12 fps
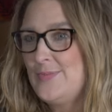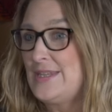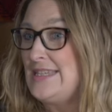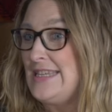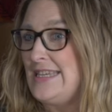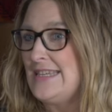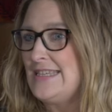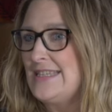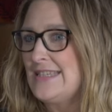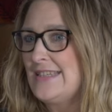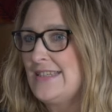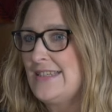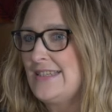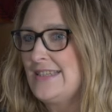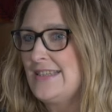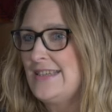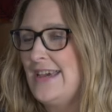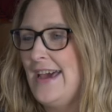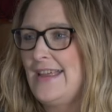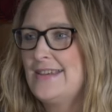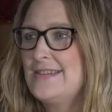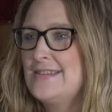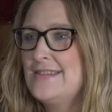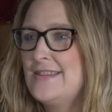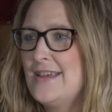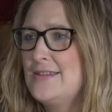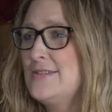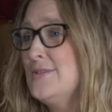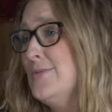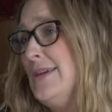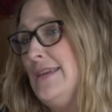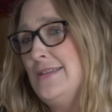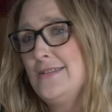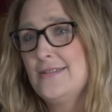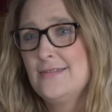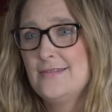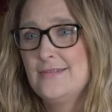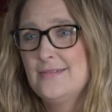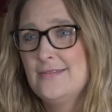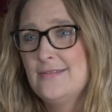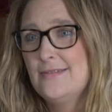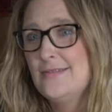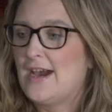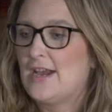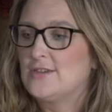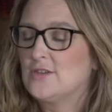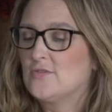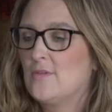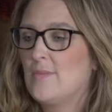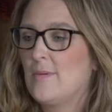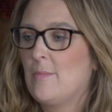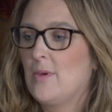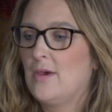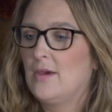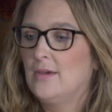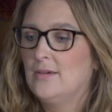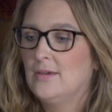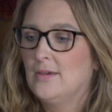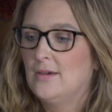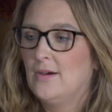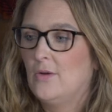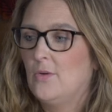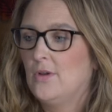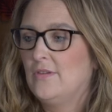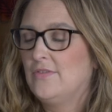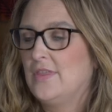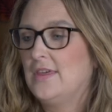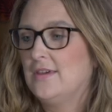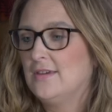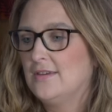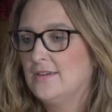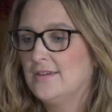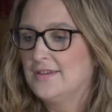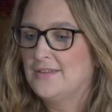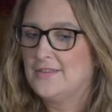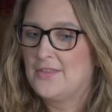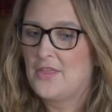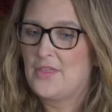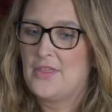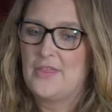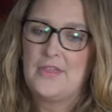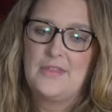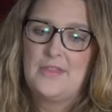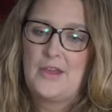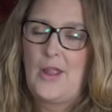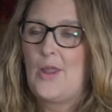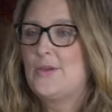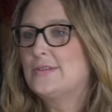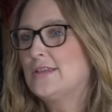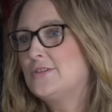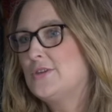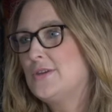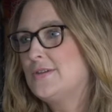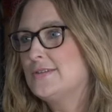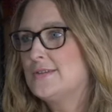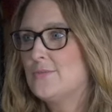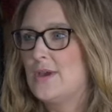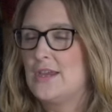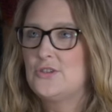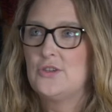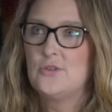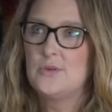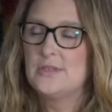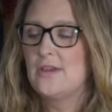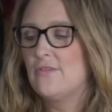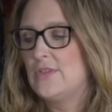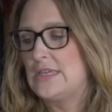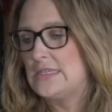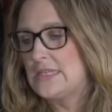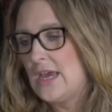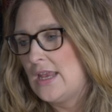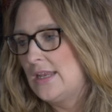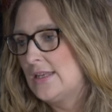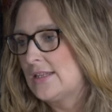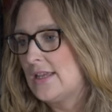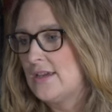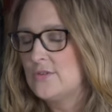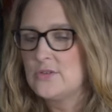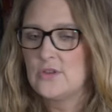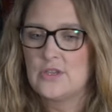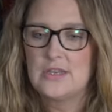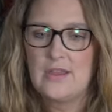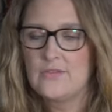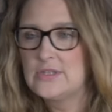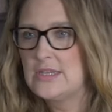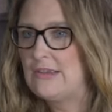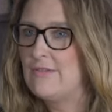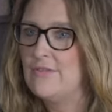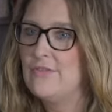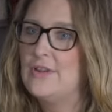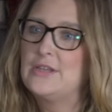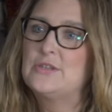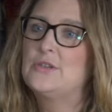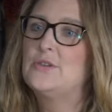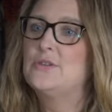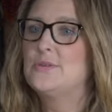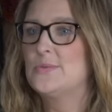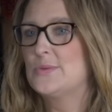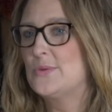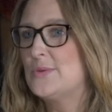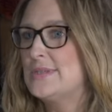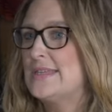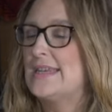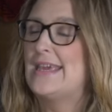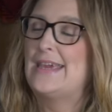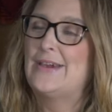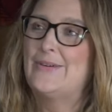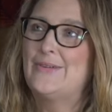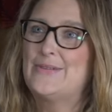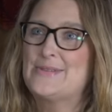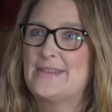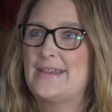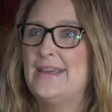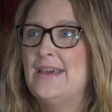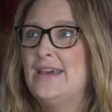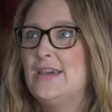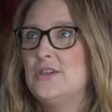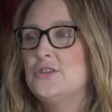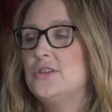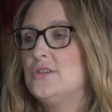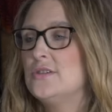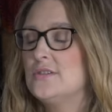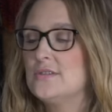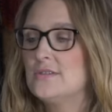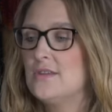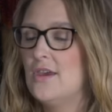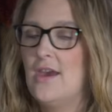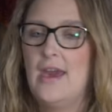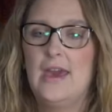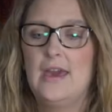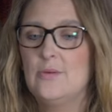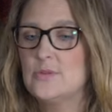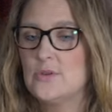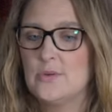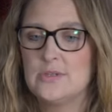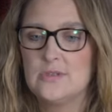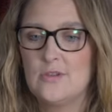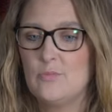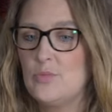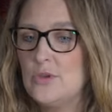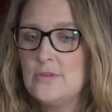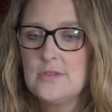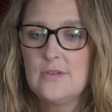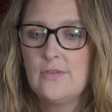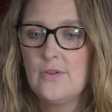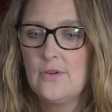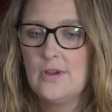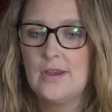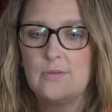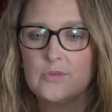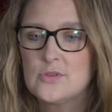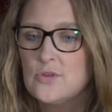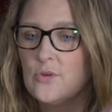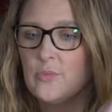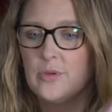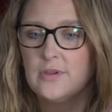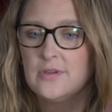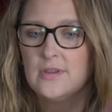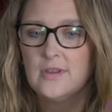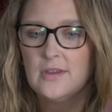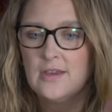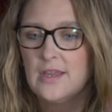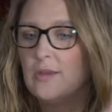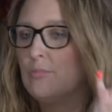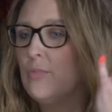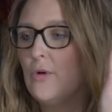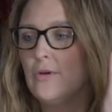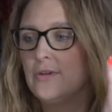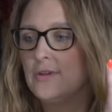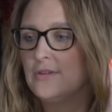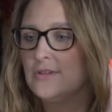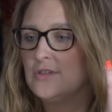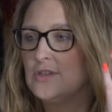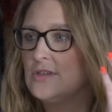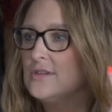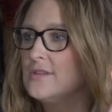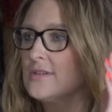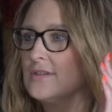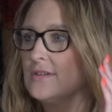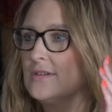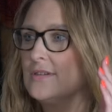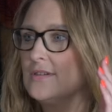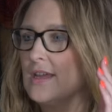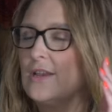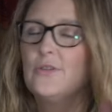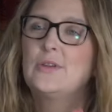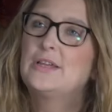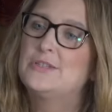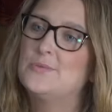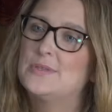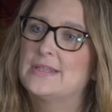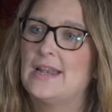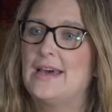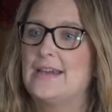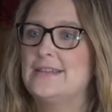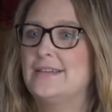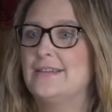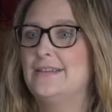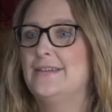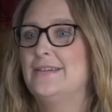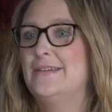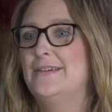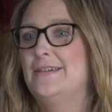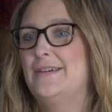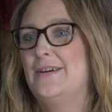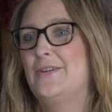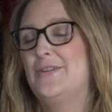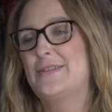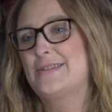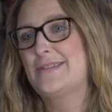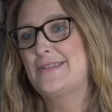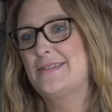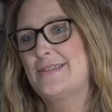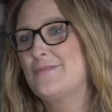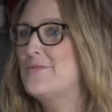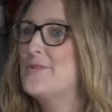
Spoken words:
petite, and sweet. I just remember all of the clothes that she used to wear. She'd always have these tiny little heels on. You'd never see her in flat shoes. She was always in heels, and she just, her hair was always so beautiful, and it was up and in a bun, and she'd just, it looked like she was gliding across the